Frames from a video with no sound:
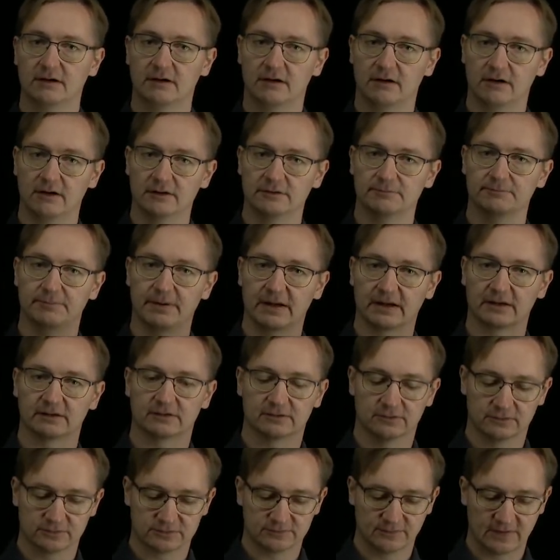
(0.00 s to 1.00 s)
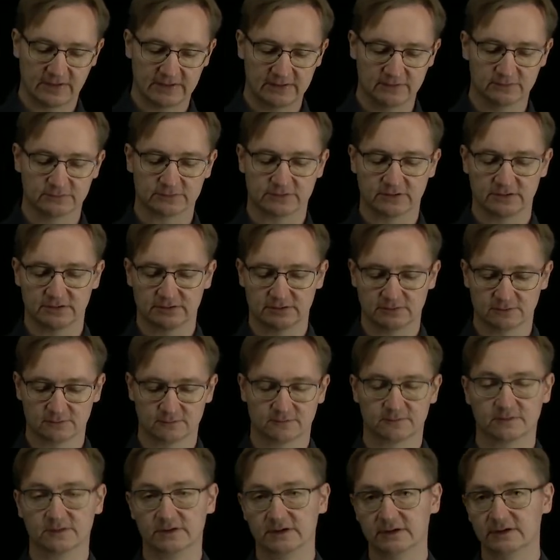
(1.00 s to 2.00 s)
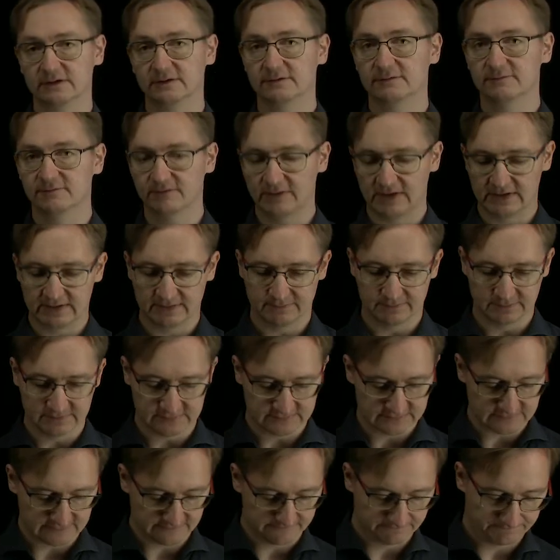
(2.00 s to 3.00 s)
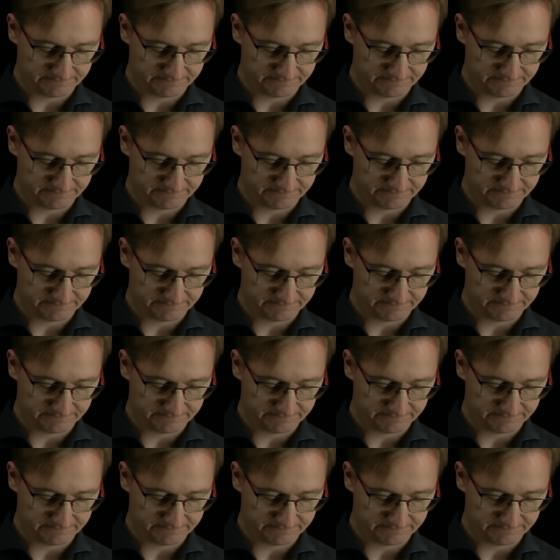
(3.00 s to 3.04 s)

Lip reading: unpack those values into 3 variables.